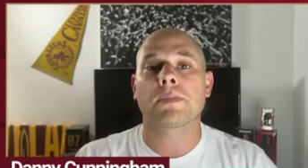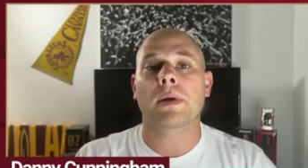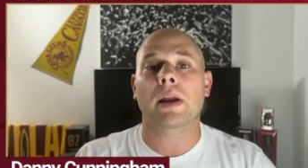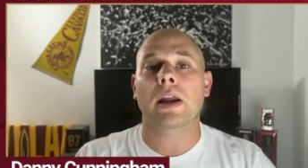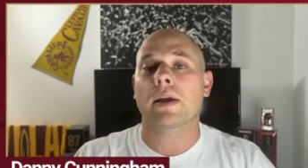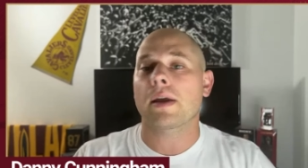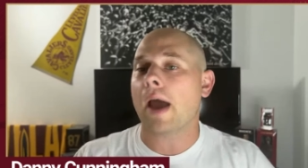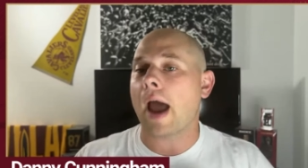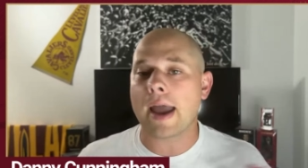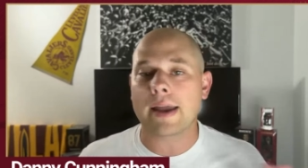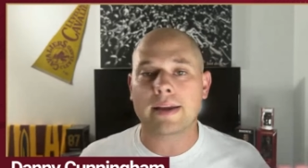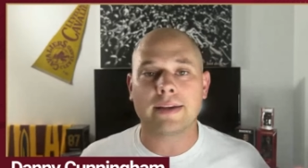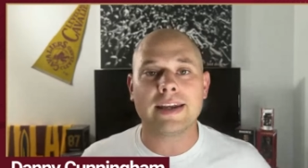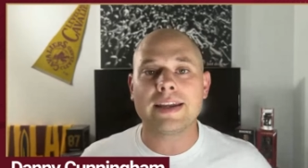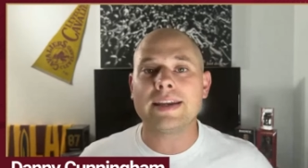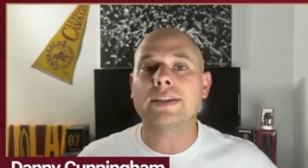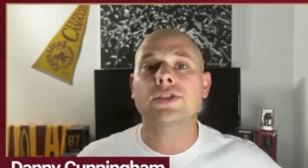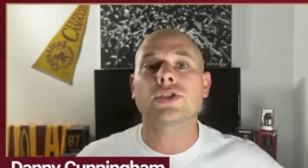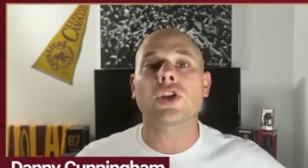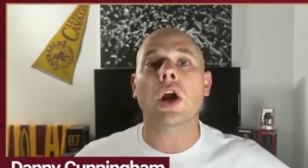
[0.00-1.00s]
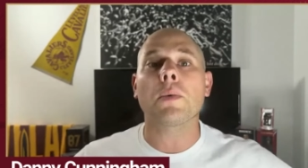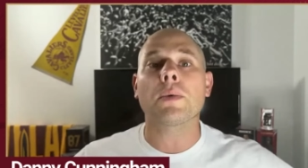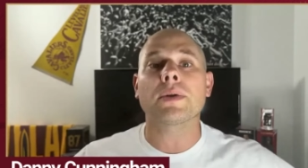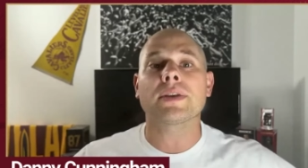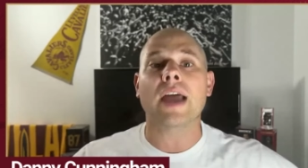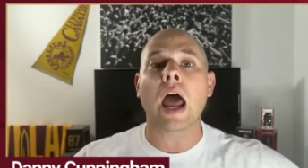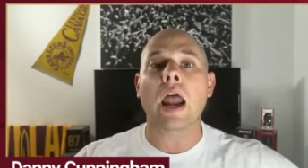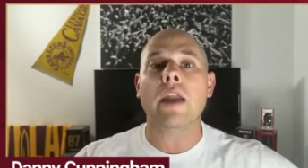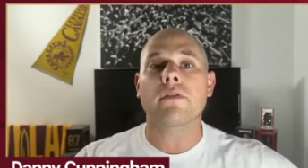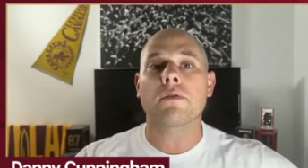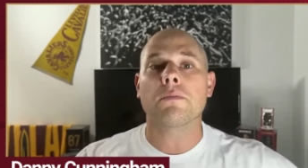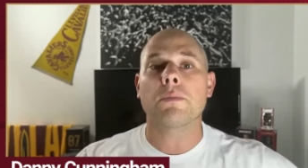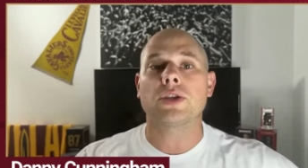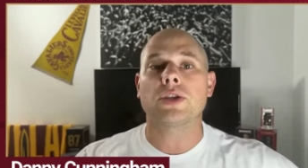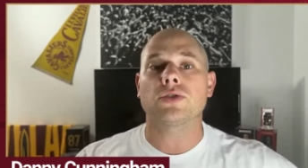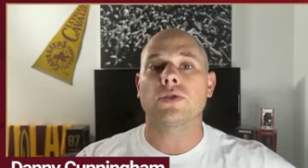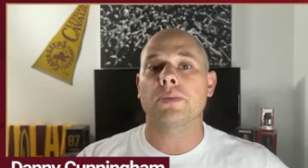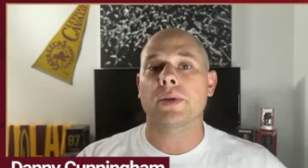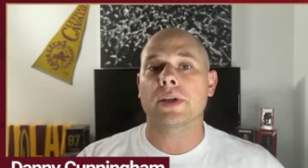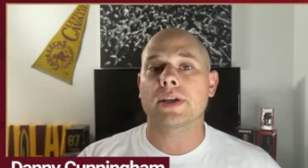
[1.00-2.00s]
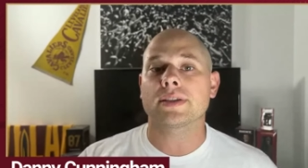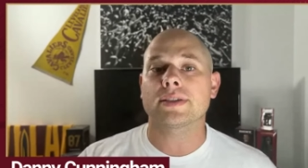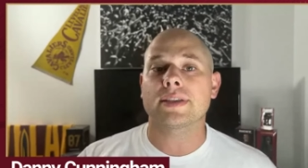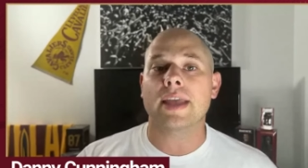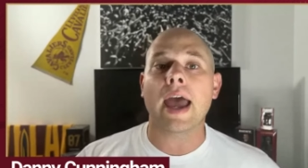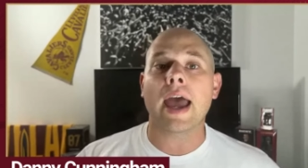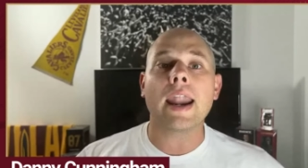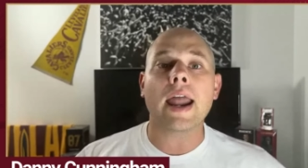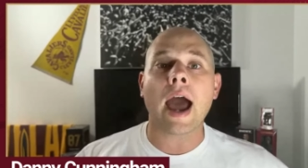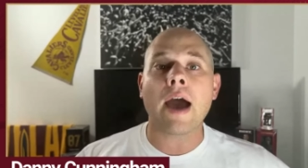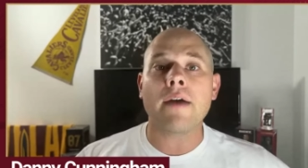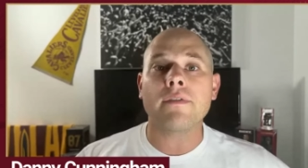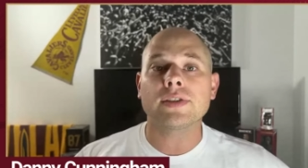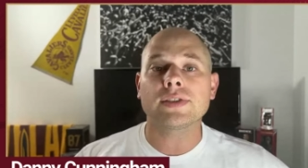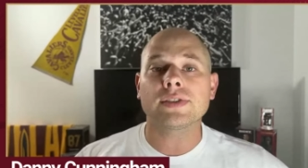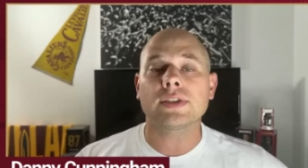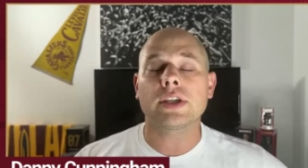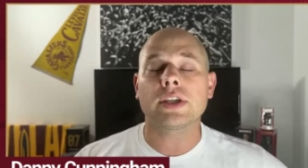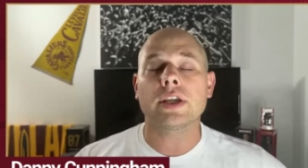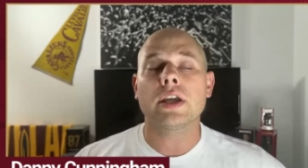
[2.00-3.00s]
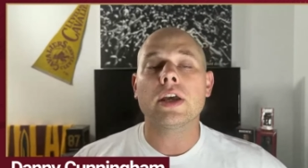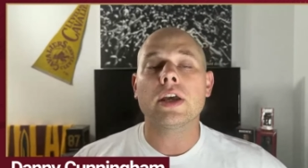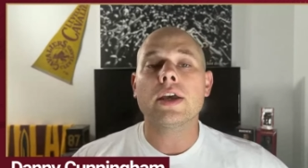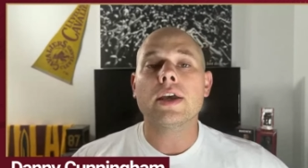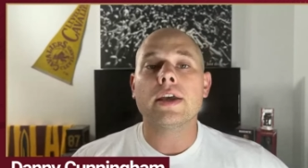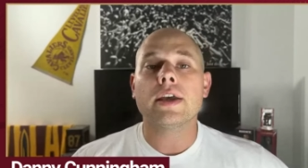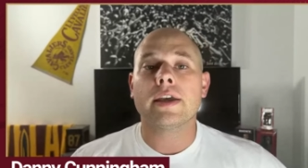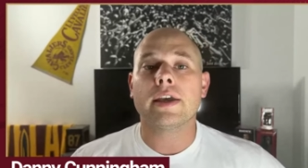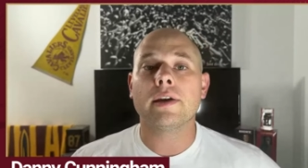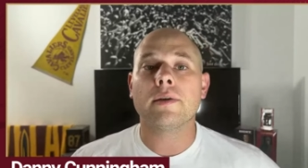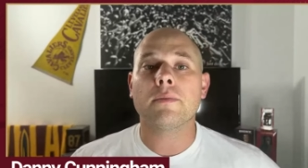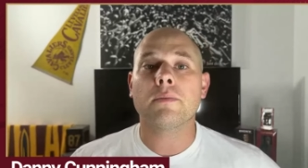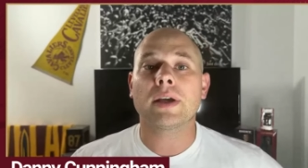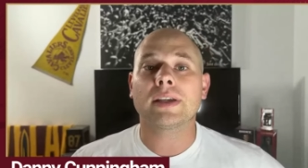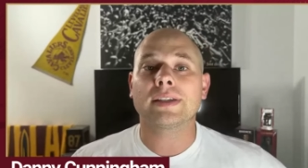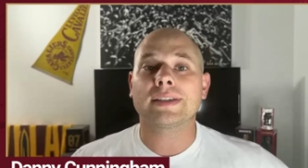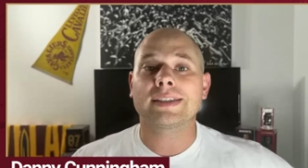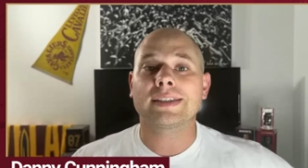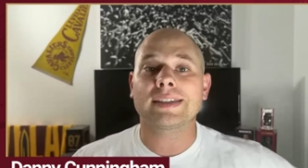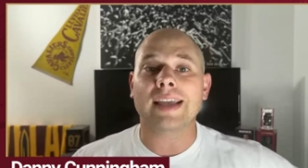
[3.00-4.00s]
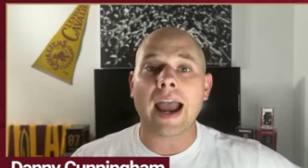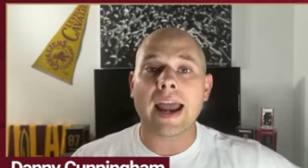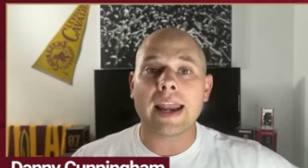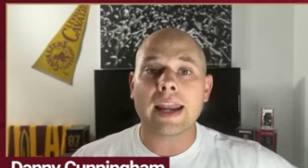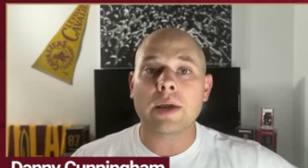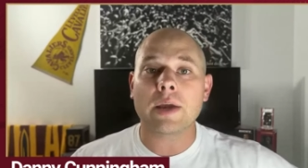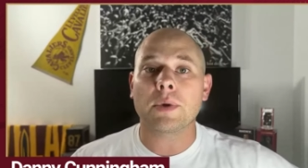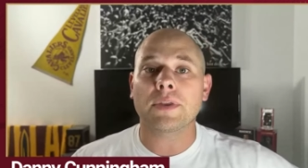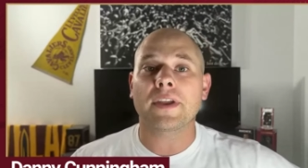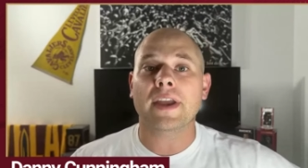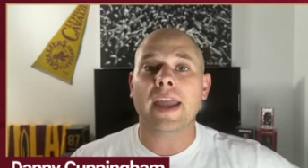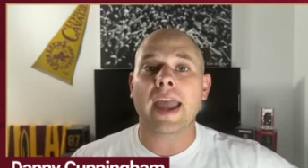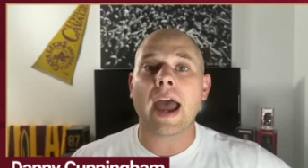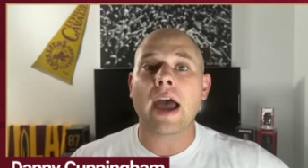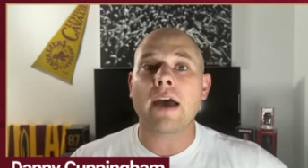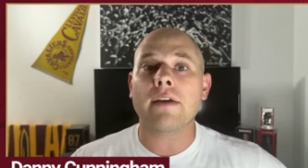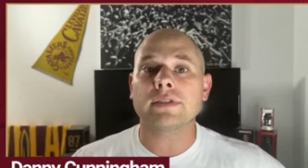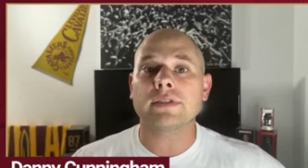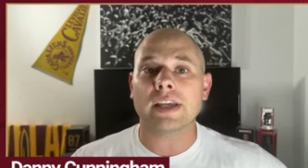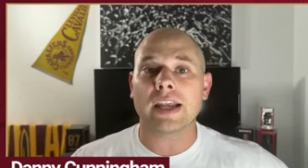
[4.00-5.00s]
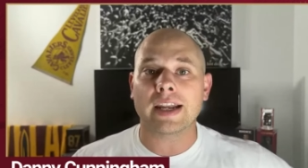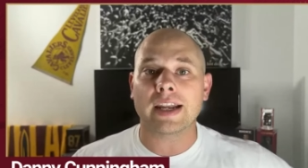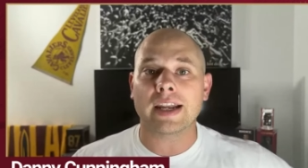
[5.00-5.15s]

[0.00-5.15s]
But I, I need to start with Donovan Mitchell because that obviously, him signing with the Cavs and